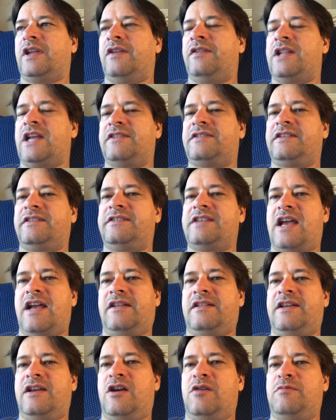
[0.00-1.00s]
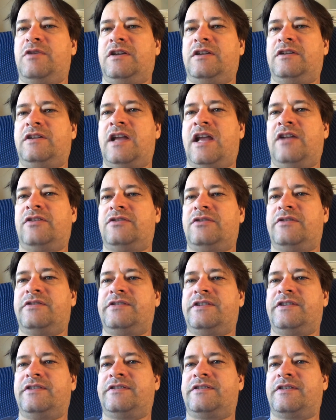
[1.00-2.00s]
that's exactly how big Andros
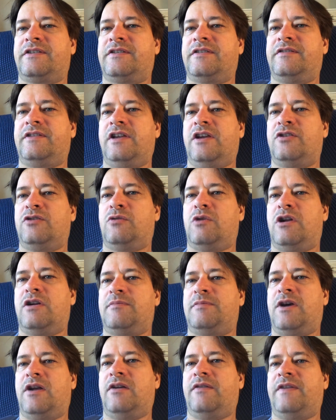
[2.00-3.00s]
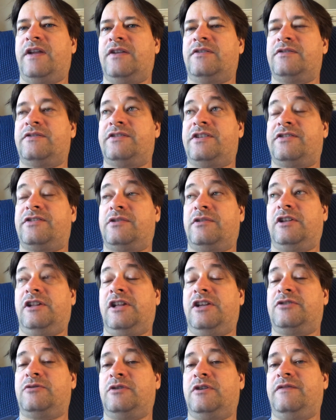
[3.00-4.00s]
is, the underwater part of Andros. It's only
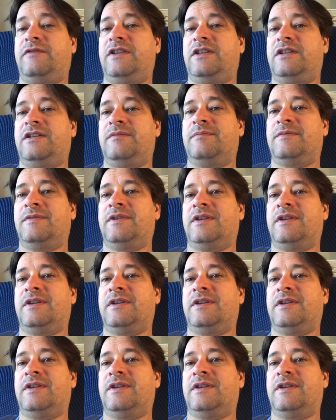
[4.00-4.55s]
like 20 feet deep.